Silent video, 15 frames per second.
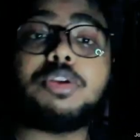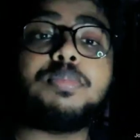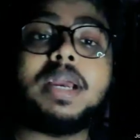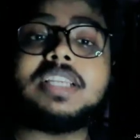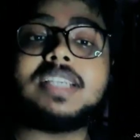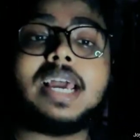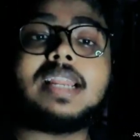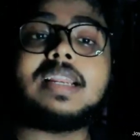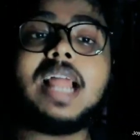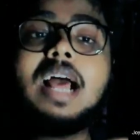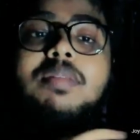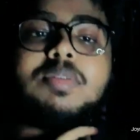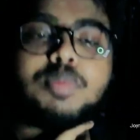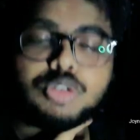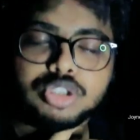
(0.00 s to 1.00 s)
subscribe to my
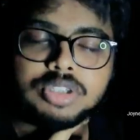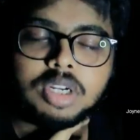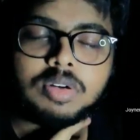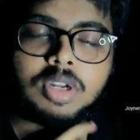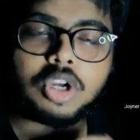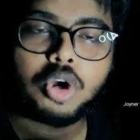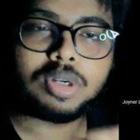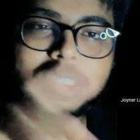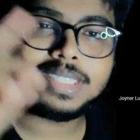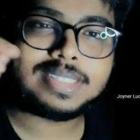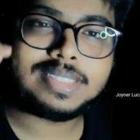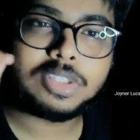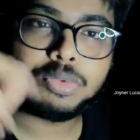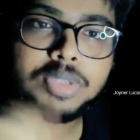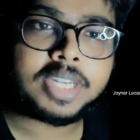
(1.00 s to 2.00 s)
channel i'll be posting regular
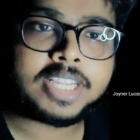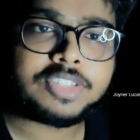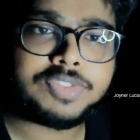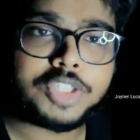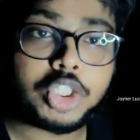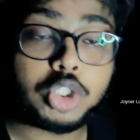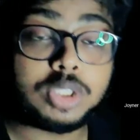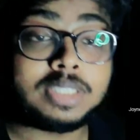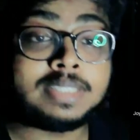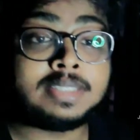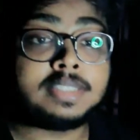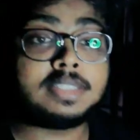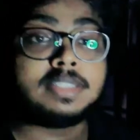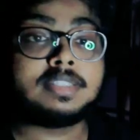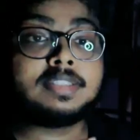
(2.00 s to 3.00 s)
content see you in the next
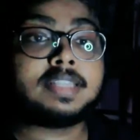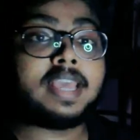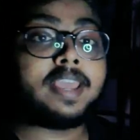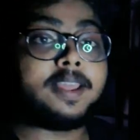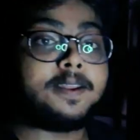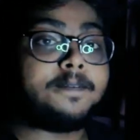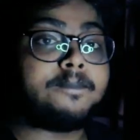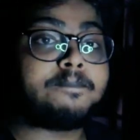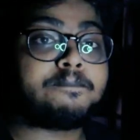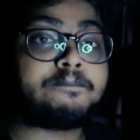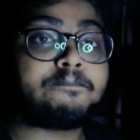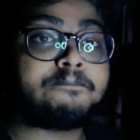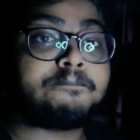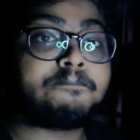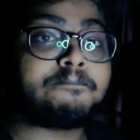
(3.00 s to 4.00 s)
video until then